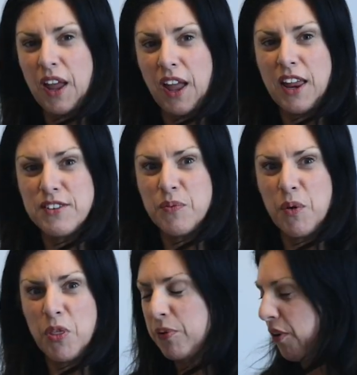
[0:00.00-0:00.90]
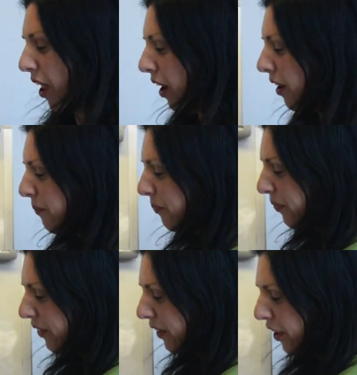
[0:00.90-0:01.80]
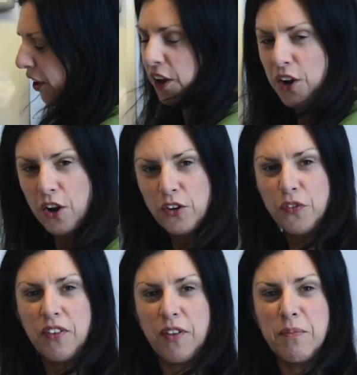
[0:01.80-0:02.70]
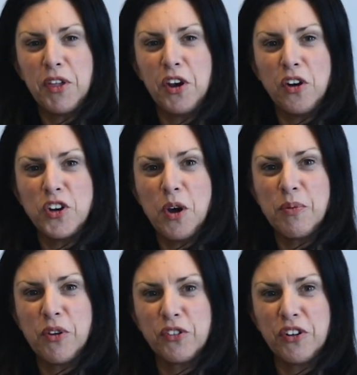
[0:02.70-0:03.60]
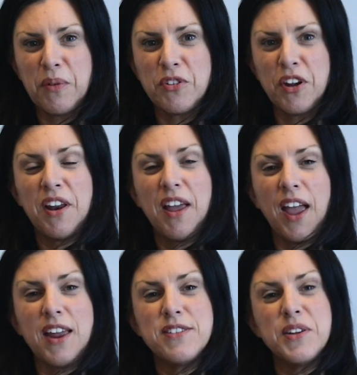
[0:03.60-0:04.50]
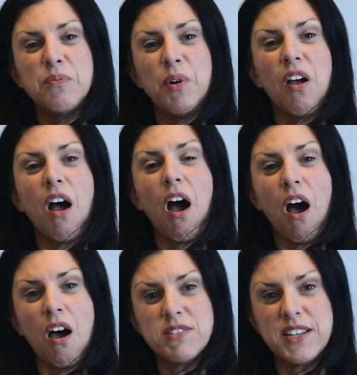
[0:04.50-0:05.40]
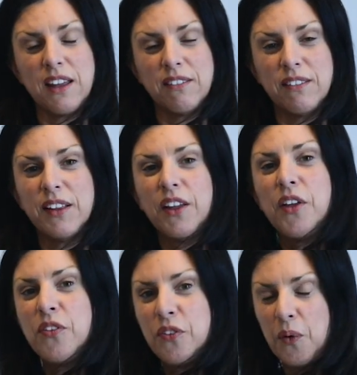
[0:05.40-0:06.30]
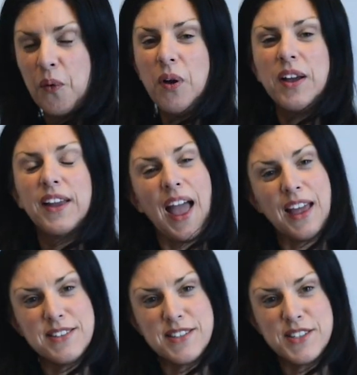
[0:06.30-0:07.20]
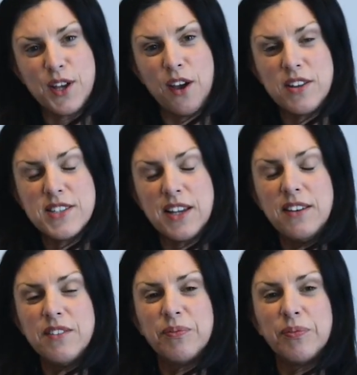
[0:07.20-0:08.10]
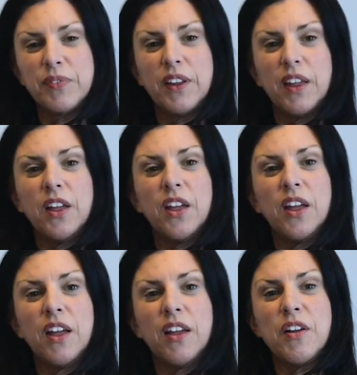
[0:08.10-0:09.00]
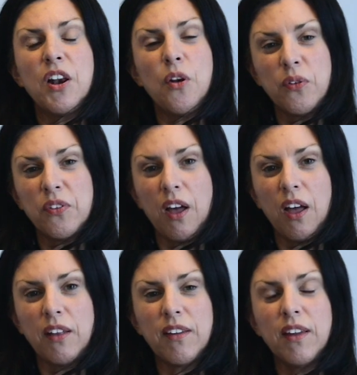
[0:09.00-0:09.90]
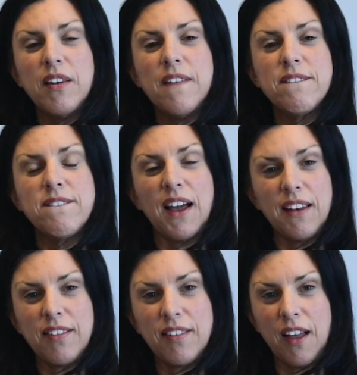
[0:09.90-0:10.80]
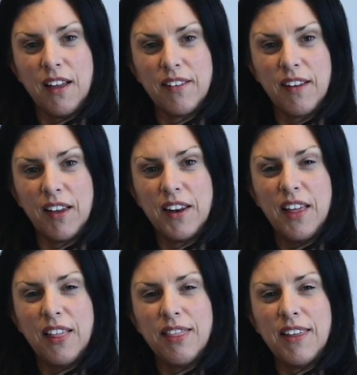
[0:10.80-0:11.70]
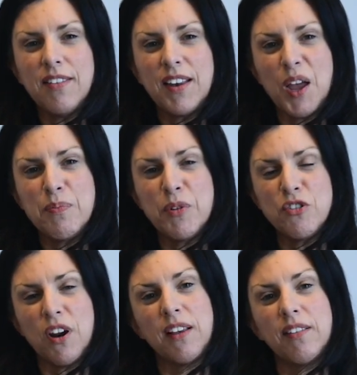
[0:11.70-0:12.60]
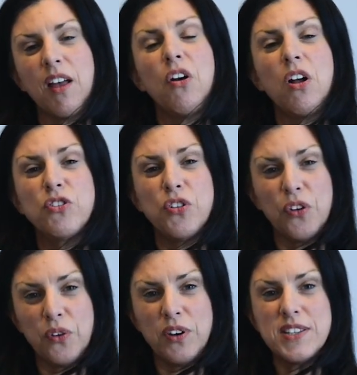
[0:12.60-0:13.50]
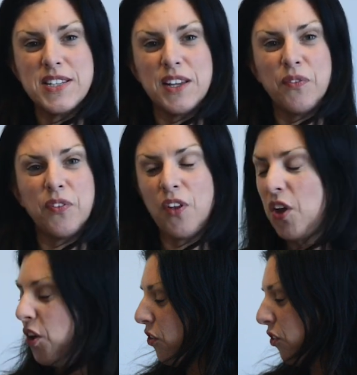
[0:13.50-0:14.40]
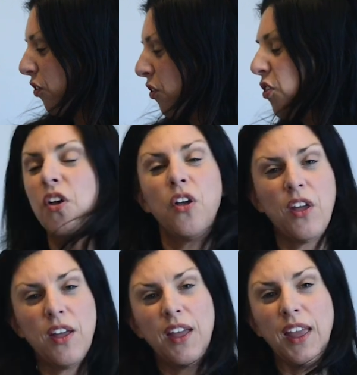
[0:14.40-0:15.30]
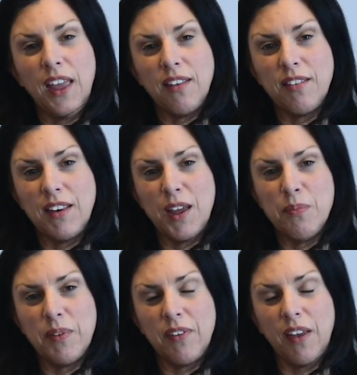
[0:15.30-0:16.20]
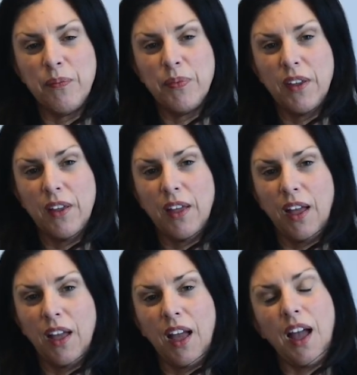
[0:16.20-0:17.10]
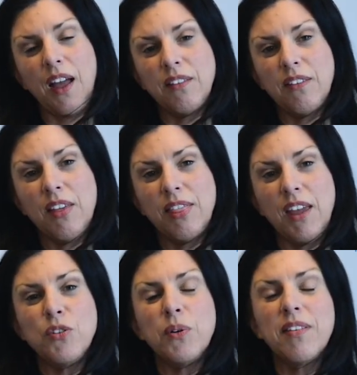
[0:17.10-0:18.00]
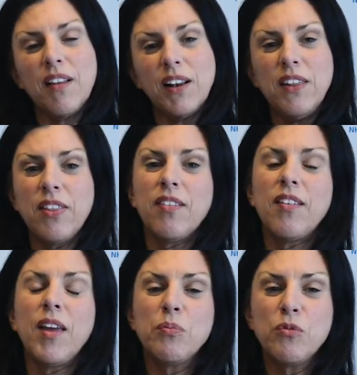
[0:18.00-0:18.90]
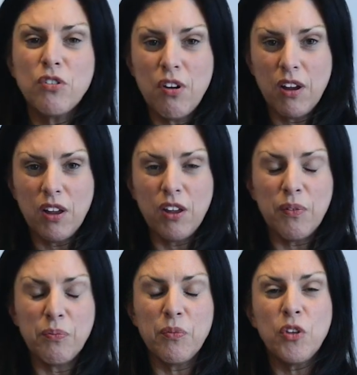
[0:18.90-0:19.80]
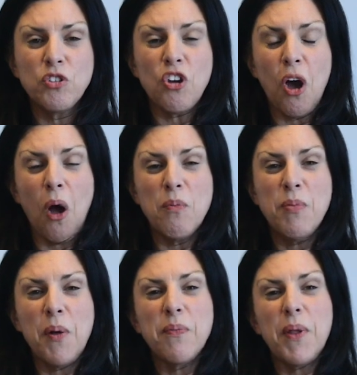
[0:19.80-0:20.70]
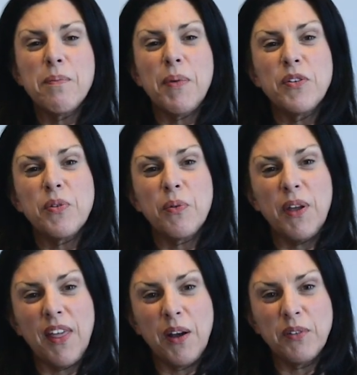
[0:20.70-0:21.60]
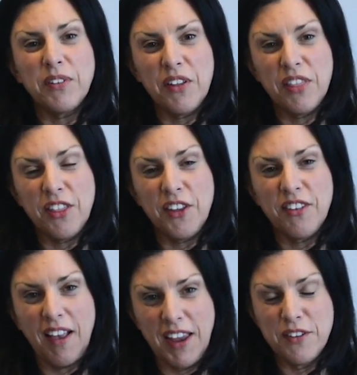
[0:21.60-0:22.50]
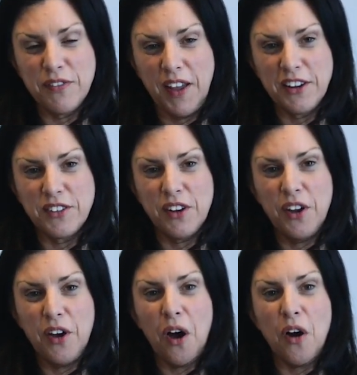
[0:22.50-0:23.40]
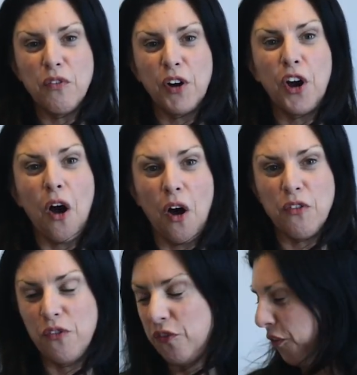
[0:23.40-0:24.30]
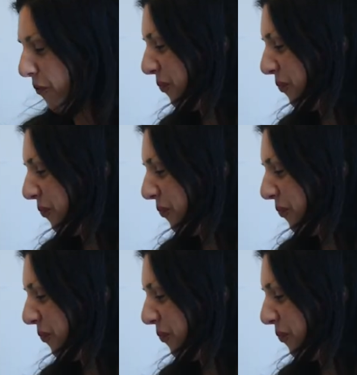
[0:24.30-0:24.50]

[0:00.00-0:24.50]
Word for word: ending with pril, look for something on your prescription ending with artan. So candesartan, losartan, valsartan, these type of drugs are alternatives to the ACE inhibitor and they do exactly the same um, job but without the side effect of a cough.